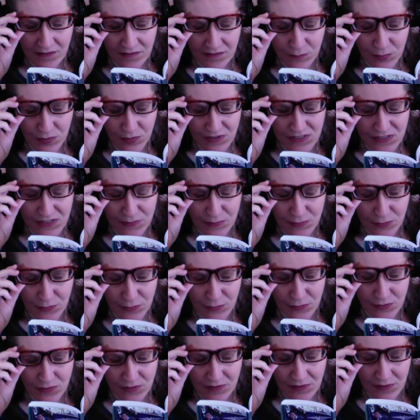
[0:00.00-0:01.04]
and
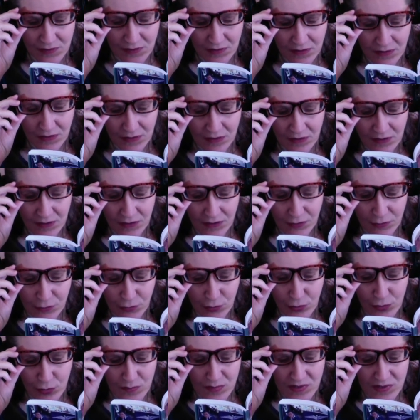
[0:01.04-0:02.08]
principles.
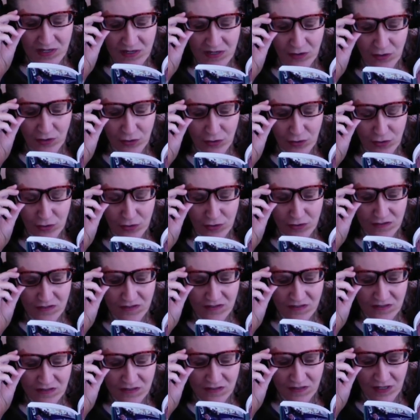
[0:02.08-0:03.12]
You are being urged
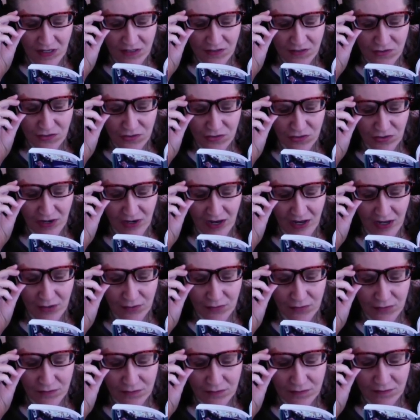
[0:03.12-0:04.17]
to stand your
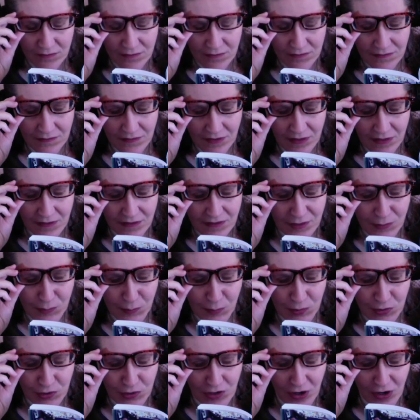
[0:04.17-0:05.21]
ground, yet keep
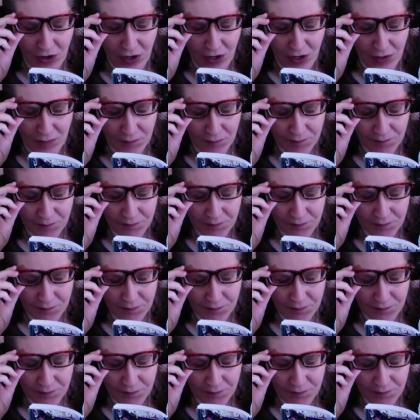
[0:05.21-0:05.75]
your calm.